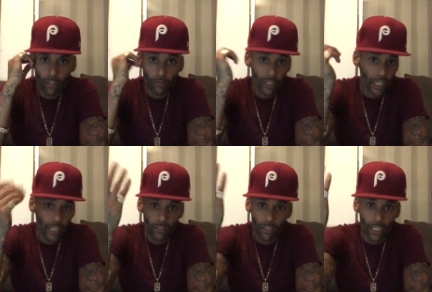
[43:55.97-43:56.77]
You know what I'm
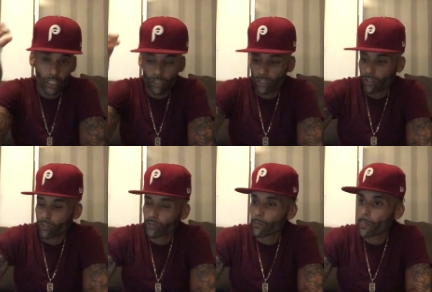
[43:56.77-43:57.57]
saying? To each his
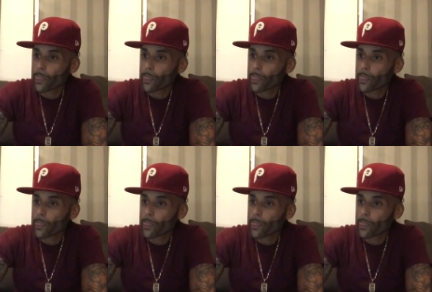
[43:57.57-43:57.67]
own.